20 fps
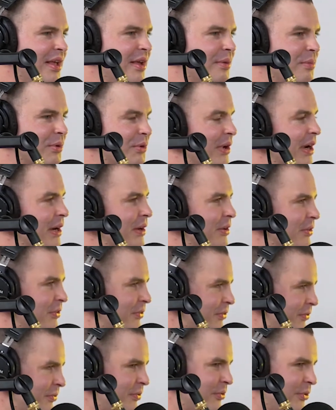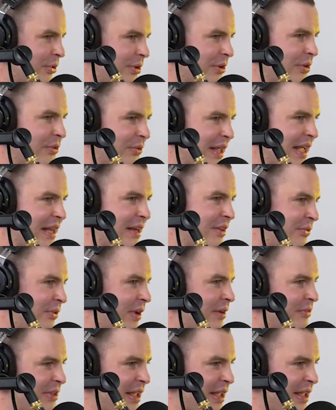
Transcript: McGregor's learned to land his left